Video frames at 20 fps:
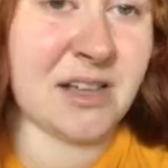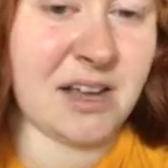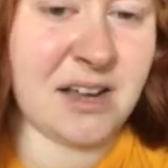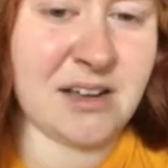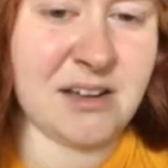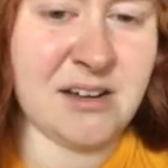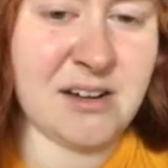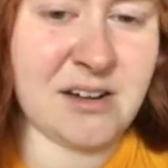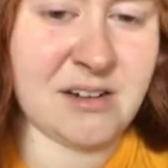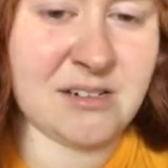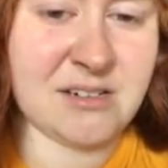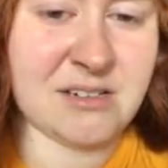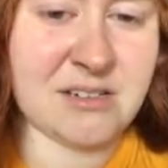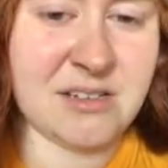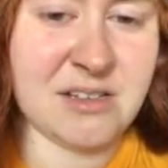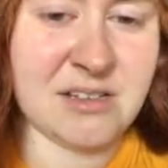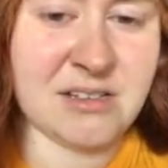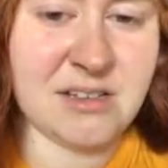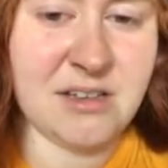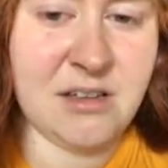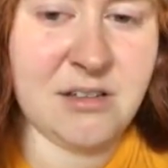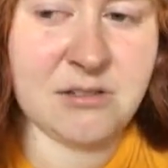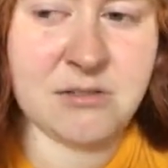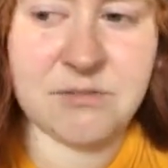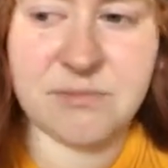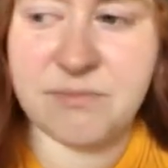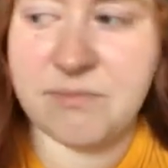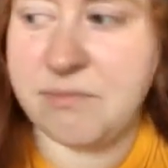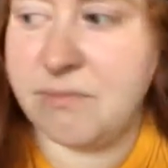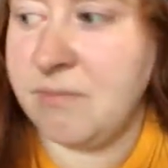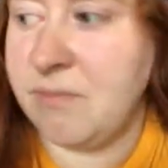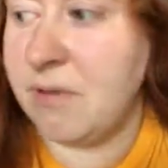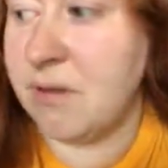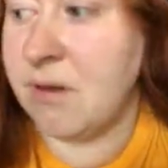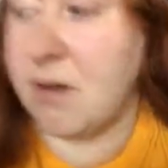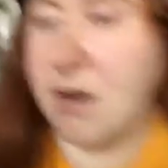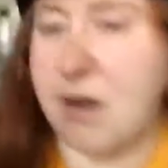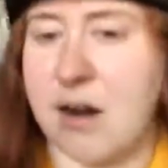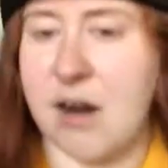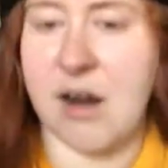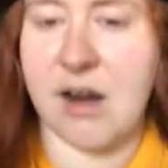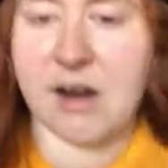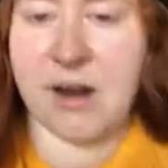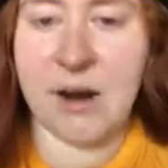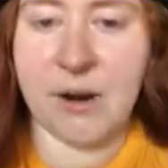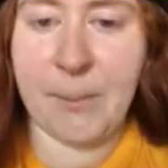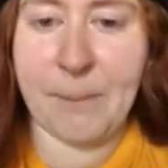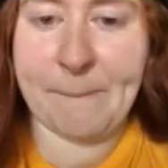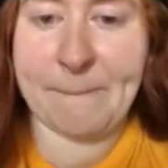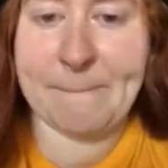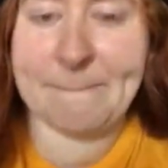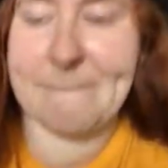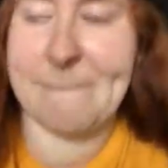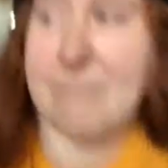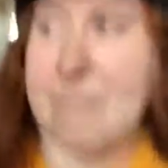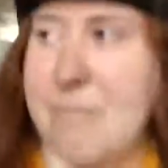like, oh, his head's... Uh-oh.